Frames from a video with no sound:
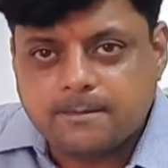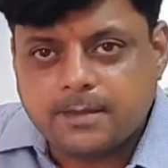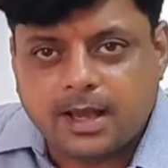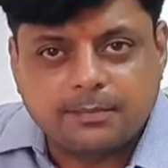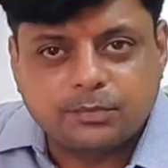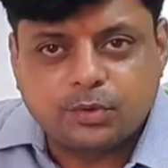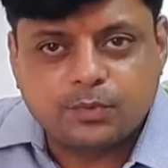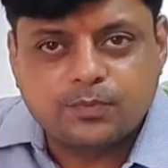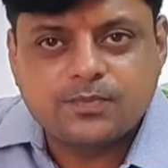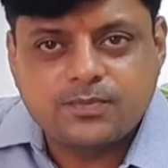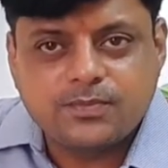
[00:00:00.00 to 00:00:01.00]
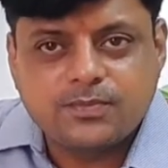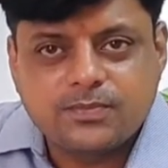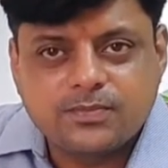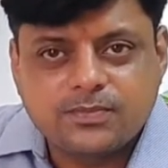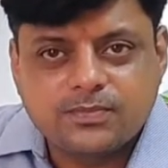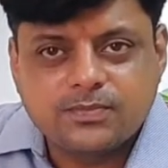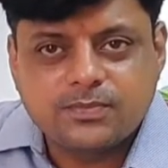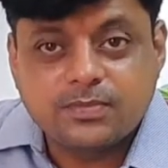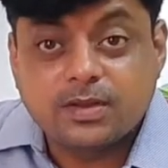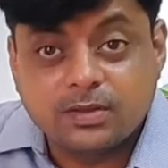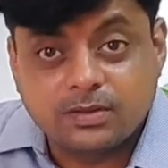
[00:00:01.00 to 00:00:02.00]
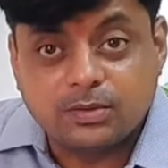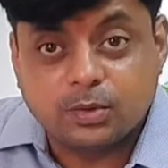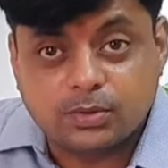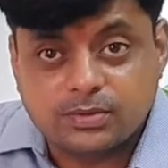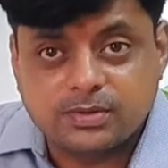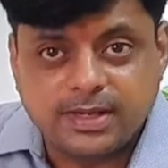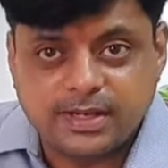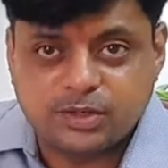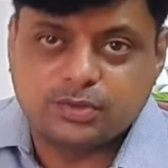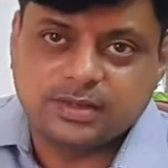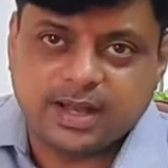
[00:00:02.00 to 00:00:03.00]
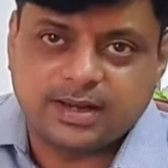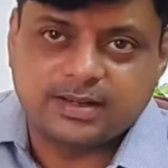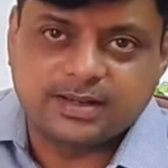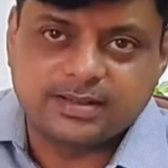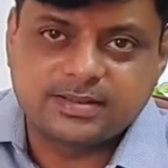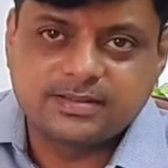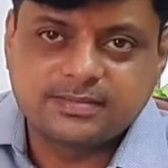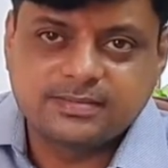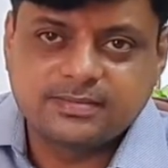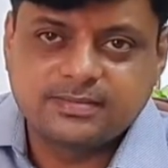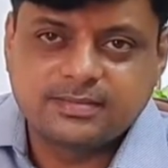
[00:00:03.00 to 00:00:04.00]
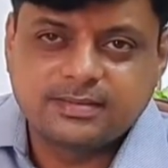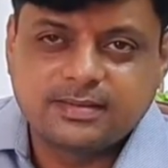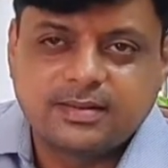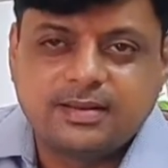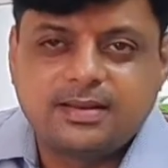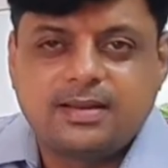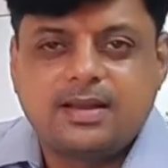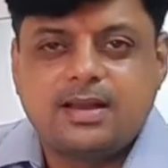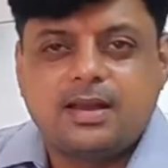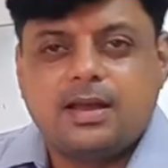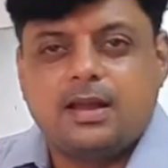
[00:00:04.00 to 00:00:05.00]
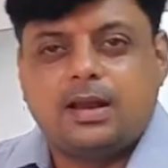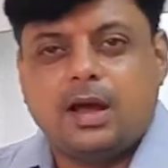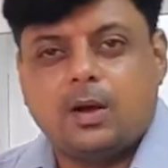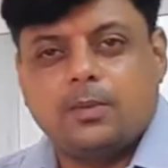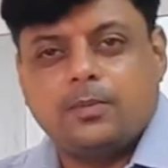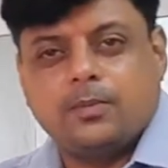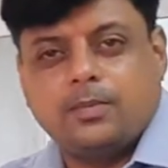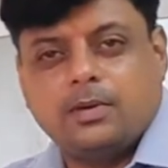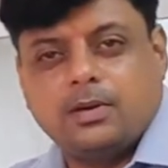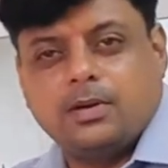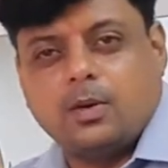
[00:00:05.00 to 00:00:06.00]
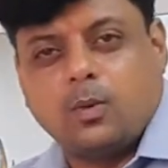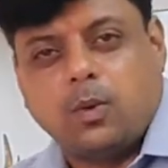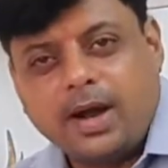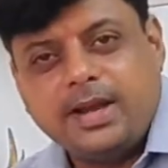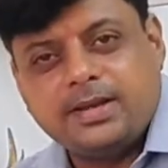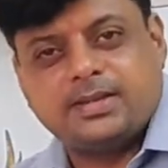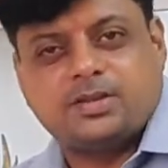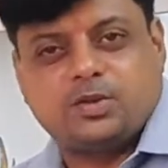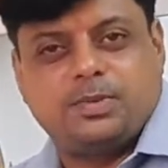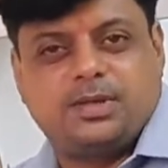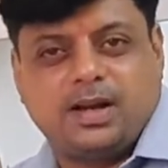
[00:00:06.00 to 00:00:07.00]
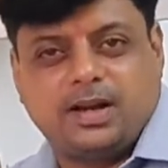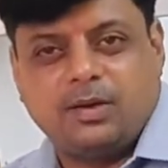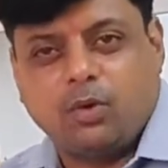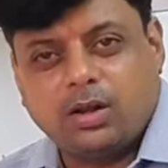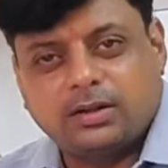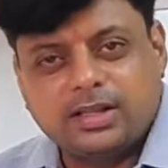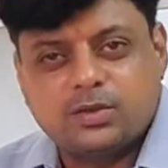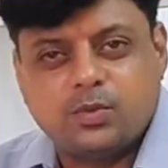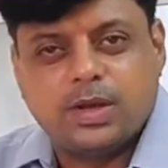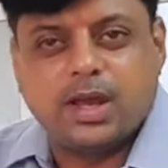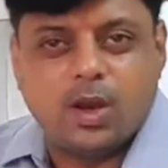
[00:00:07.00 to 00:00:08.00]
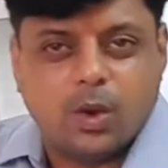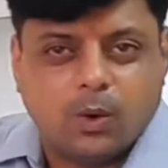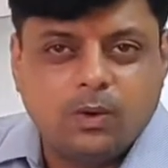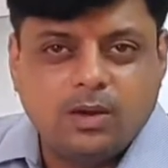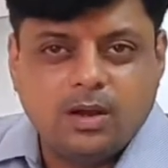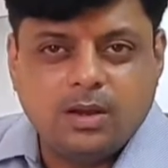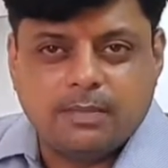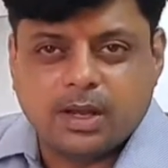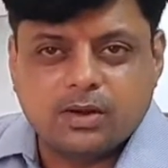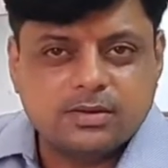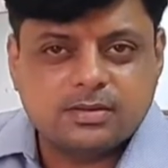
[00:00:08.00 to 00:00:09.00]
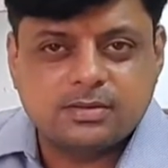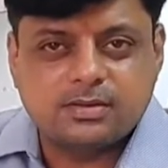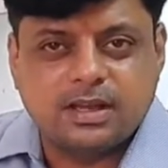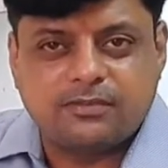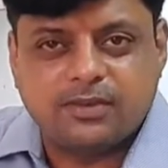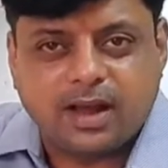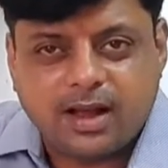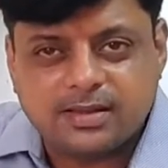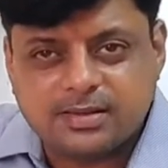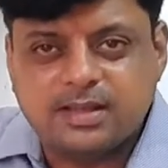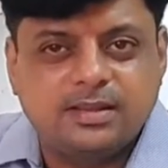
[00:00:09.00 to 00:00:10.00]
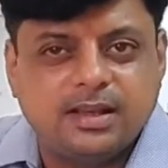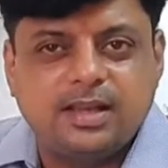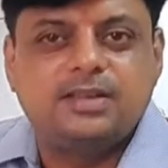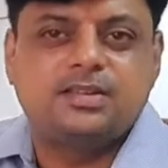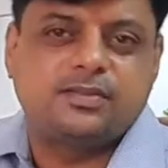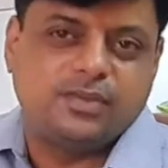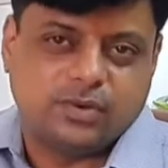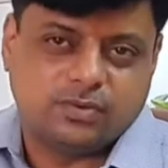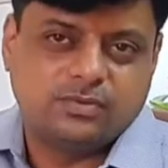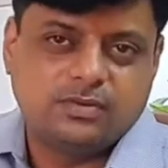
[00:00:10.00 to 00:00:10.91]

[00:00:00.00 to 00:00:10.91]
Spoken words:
I'm through those 8 to 10 candidates. Now, why it is to be done and what all things we can know? Because if you'll ask in the interview,